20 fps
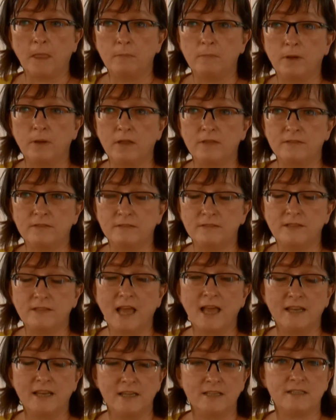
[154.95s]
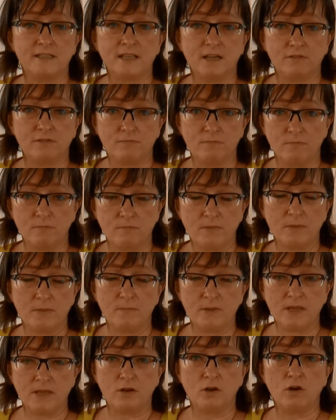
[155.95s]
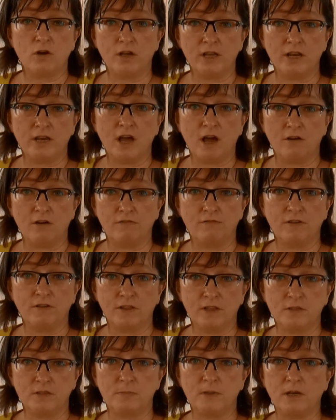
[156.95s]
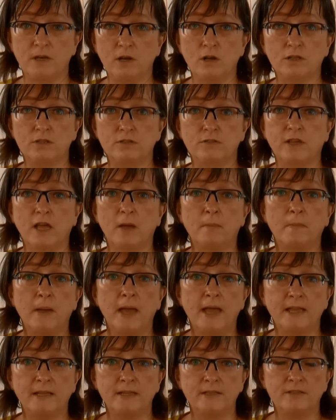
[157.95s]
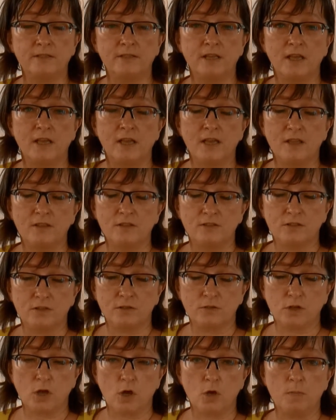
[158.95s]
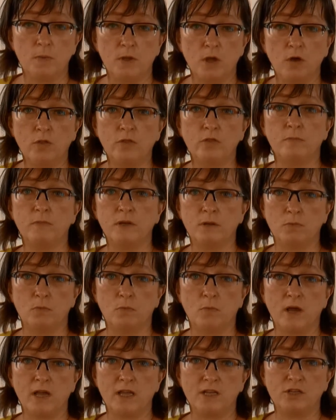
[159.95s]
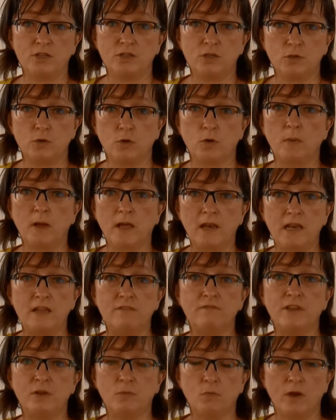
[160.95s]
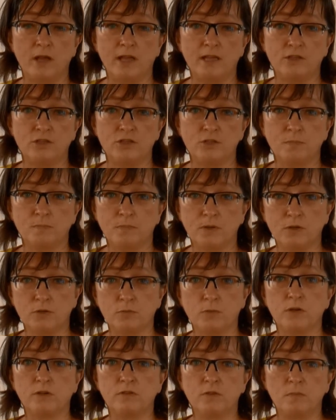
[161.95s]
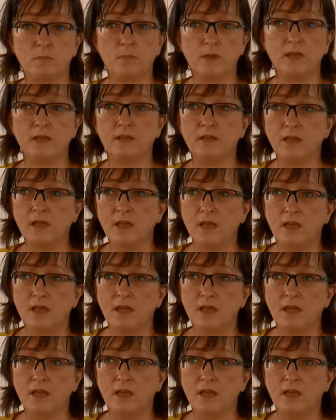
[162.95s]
But that in itself may be not enough, and there's been a lot of campaigns to go beyond the minimum wage to talk about a living wage, because one of the big